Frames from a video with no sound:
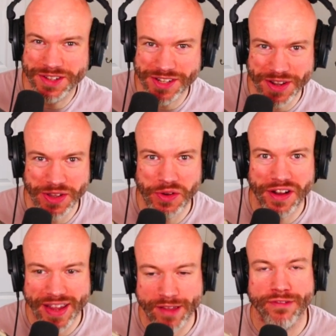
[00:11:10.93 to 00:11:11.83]
So you
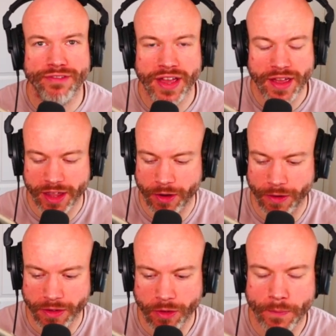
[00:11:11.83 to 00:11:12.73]
are in,
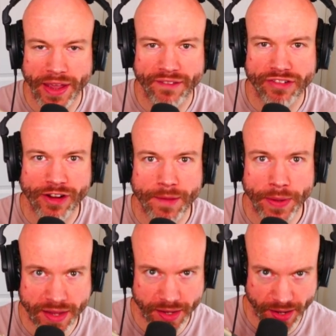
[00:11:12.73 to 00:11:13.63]
you're you're being very
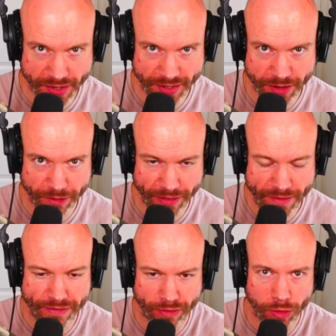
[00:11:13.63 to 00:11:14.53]
opinionated. You're
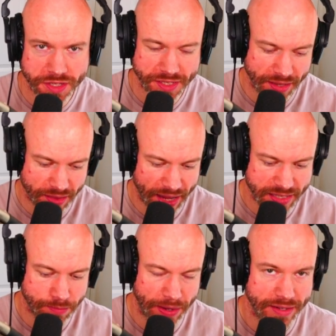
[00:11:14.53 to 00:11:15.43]
enforcing
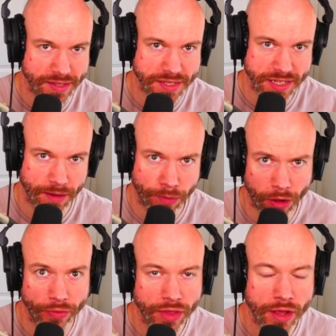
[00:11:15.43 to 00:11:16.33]
that dependency
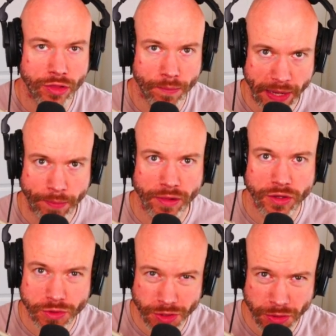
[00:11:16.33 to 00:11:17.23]
upon the people
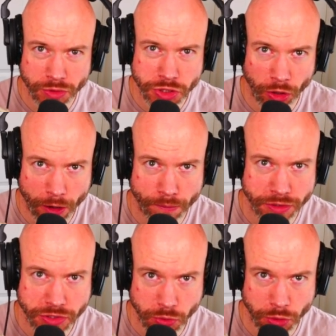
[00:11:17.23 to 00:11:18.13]
who use your
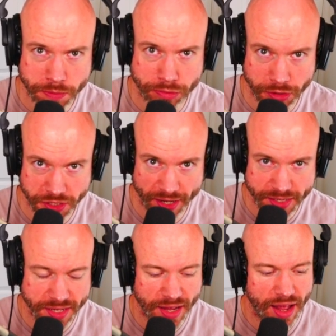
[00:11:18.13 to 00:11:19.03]
open source
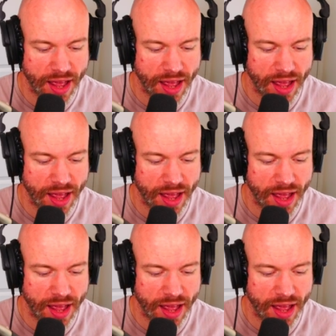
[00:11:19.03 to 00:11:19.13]
projects.